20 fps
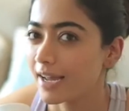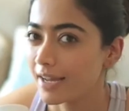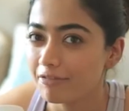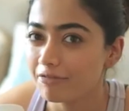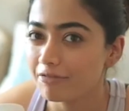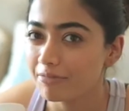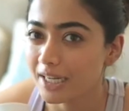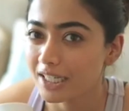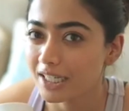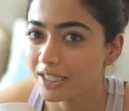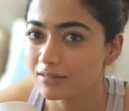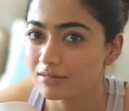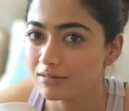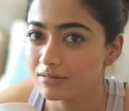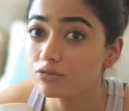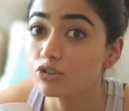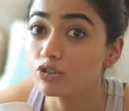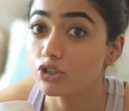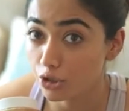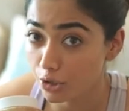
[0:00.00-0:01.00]
I have
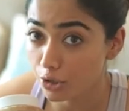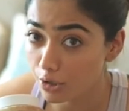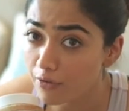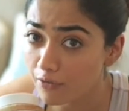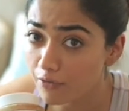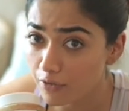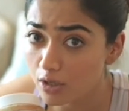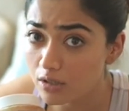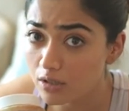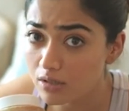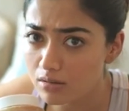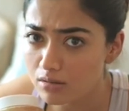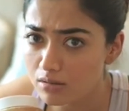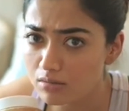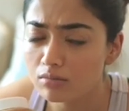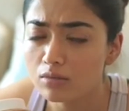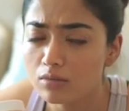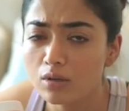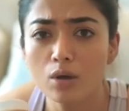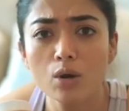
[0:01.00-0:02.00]
mine. Do you have
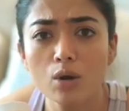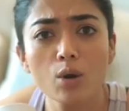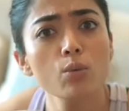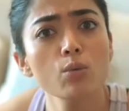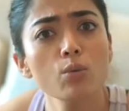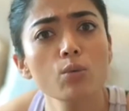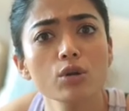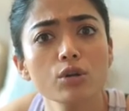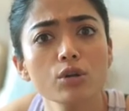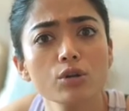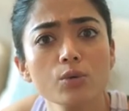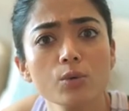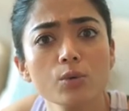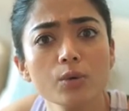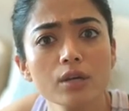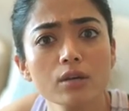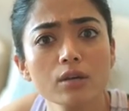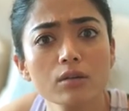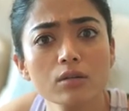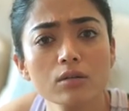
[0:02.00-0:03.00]
yours? What are you
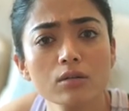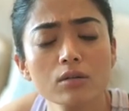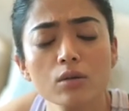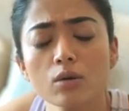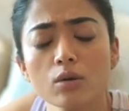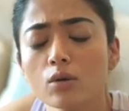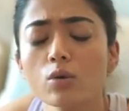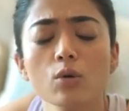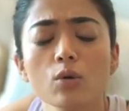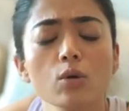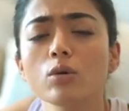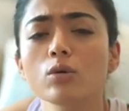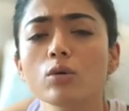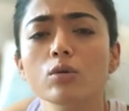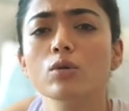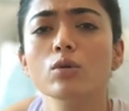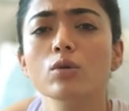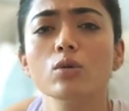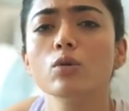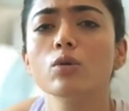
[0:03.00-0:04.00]
doing here?
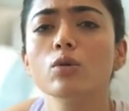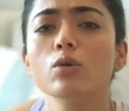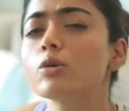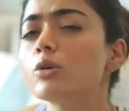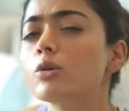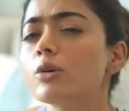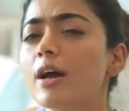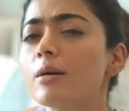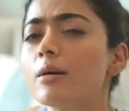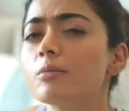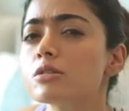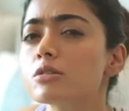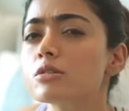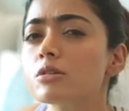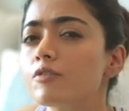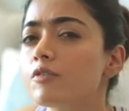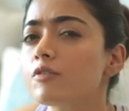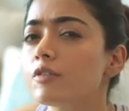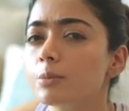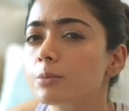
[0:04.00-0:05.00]
Go, go to
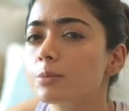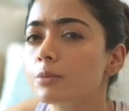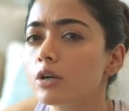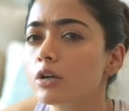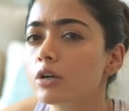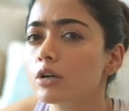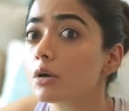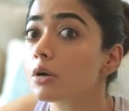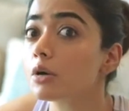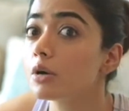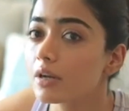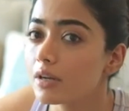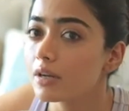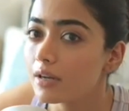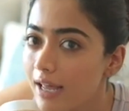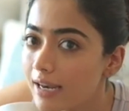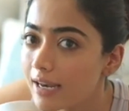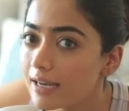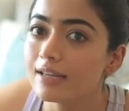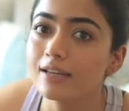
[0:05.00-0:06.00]
Amazon, Flipkart,
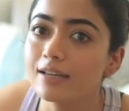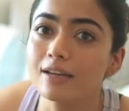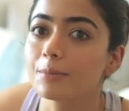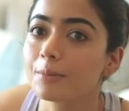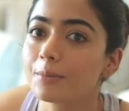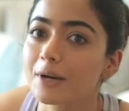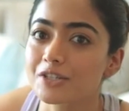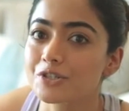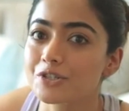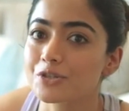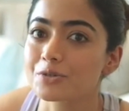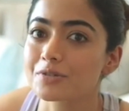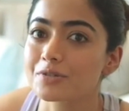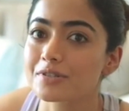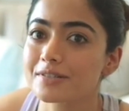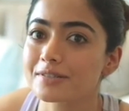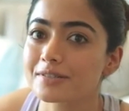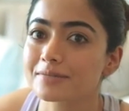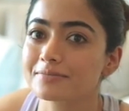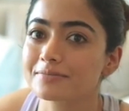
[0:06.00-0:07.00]
or any nearby
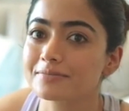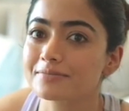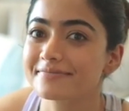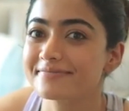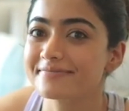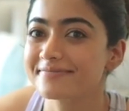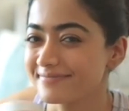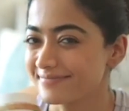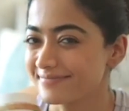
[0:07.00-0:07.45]
stores.